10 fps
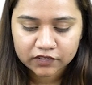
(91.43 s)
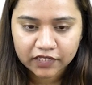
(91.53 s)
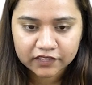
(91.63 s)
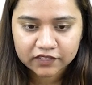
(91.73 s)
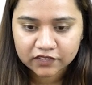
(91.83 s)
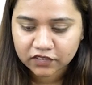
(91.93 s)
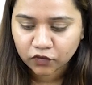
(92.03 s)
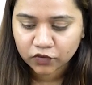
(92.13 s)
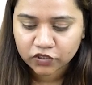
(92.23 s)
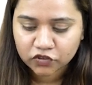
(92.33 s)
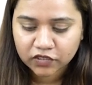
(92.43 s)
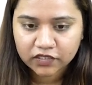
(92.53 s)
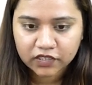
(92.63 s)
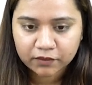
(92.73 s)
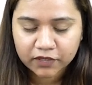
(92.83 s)
That this is the original
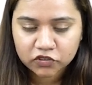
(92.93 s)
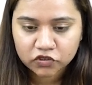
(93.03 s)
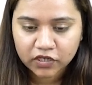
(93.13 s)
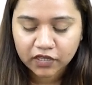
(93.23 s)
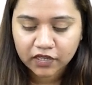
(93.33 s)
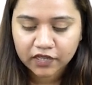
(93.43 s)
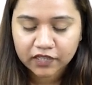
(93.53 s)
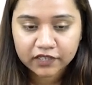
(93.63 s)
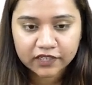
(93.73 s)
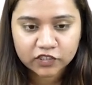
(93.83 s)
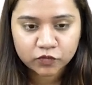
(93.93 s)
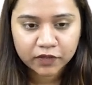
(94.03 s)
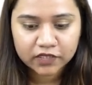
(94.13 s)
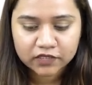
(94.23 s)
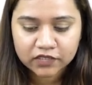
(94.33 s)
image. And let's
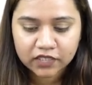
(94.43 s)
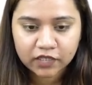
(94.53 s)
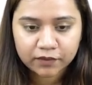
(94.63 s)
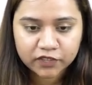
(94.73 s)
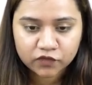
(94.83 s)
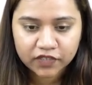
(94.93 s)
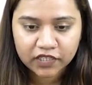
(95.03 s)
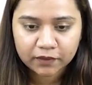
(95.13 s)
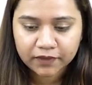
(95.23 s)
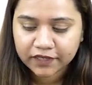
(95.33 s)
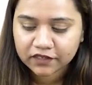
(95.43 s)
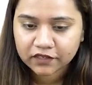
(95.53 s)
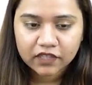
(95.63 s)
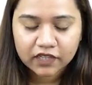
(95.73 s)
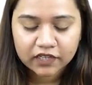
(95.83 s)
pass the image variable
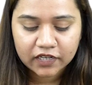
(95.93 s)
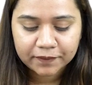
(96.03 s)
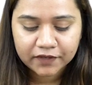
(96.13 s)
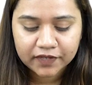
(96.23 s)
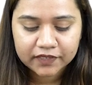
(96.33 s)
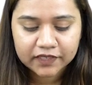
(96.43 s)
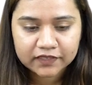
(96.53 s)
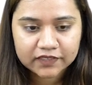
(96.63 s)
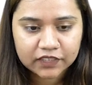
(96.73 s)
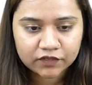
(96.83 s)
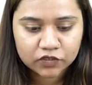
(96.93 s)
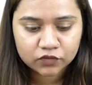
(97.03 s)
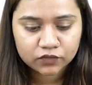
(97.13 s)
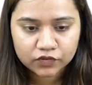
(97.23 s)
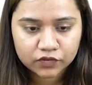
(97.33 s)
here. And I'll be writing
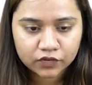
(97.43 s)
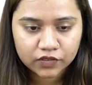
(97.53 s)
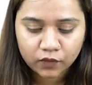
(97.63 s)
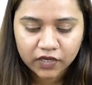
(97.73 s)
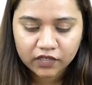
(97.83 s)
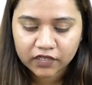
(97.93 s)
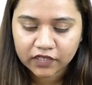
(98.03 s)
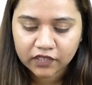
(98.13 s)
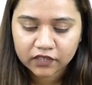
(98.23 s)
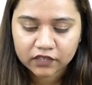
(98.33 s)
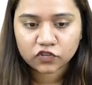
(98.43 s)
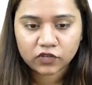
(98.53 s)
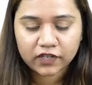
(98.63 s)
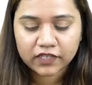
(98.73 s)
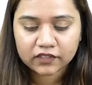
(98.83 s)
cv2.waitKey. So
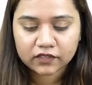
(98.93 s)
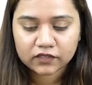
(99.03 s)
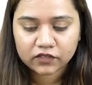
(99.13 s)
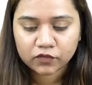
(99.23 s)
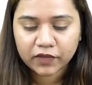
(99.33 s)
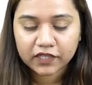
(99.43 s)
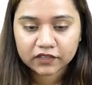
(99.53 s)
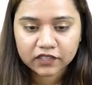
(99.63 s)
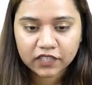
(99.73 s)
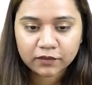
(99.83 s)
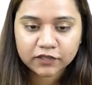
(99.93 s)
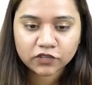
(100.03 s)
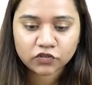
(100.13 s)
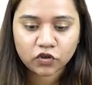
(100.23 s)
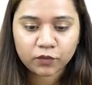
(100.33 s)
let's make the image
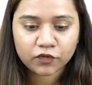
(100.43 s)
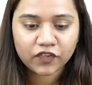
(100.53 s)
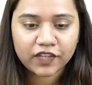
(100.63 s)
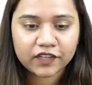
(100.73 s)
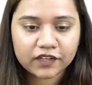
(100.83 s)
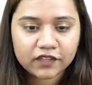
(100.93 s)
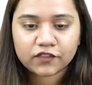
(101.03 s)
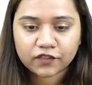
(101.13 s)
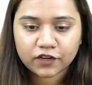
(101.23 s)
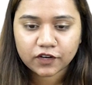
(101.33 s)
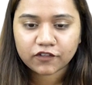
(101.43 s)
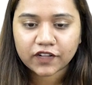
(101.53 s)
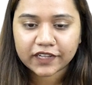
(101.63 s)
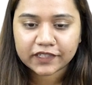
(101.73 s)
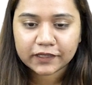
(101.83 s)
stop over here for a
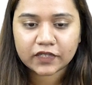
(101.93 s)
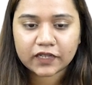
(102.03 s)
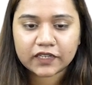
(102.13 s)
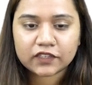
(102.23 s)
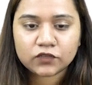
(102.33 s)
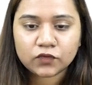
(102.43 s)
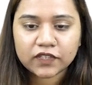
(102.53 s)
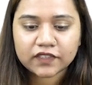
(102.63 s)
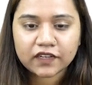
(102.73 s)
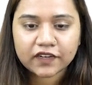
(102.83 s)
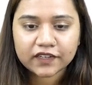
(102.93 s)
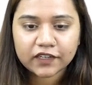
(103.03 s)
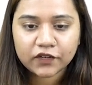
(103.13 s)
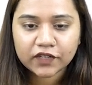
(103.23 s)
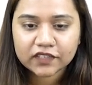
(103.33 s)
while, and as soon as I'll run
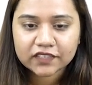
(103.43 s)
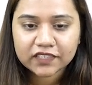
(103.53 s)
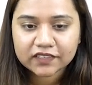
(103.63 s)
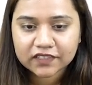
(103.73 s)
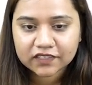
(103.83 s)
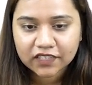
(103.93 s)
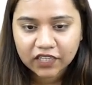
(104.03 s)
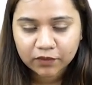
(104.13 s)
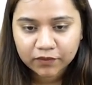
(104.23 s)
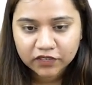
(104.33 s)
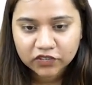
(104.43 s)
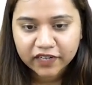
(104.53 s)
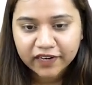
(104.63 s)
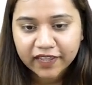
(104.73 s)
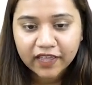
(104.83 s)
it, you can see this is the image
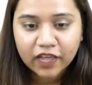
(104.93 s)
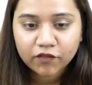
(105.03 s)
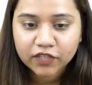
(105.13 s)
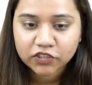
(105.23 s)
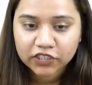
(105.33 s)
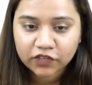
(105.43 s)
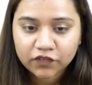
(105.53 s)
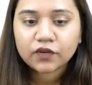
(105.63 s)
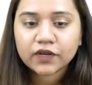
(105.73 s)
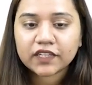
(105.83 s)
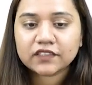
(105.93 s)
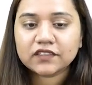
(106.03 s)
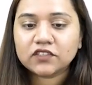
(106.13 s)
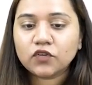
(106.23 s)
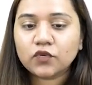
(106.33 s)
that I have achieved. Okay, this
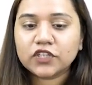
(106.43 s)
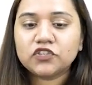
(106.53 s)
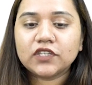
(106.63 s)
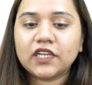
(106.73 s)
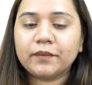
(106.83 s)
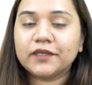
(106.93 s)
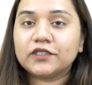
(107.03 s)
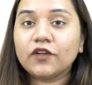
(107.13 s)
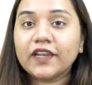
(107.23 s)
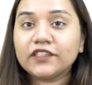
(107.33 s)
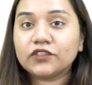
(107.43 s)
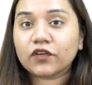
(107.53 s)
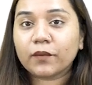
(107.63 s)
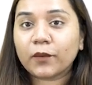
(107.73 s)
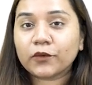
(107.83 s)
is the original image. Now let's
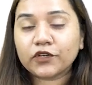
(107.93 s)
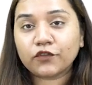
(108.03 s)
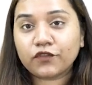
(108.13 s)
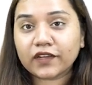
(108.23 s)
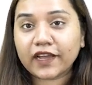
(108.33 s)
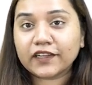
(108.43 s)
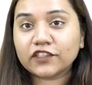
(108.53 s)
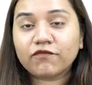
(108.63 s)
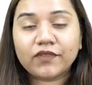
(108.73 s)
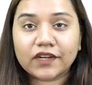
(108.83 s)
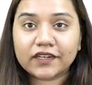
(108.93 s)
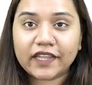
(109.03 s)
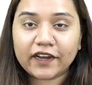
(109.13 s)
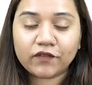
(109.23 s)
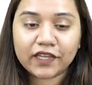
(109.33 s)
talk about the different kinds of blur
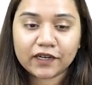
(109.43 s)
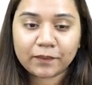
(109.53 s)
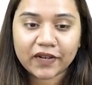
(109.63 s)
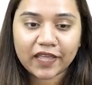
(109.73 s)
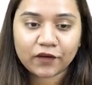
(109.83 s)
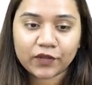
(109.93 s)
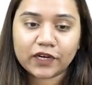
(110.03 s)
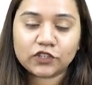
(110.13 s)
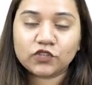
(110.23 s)
that we can apply on it.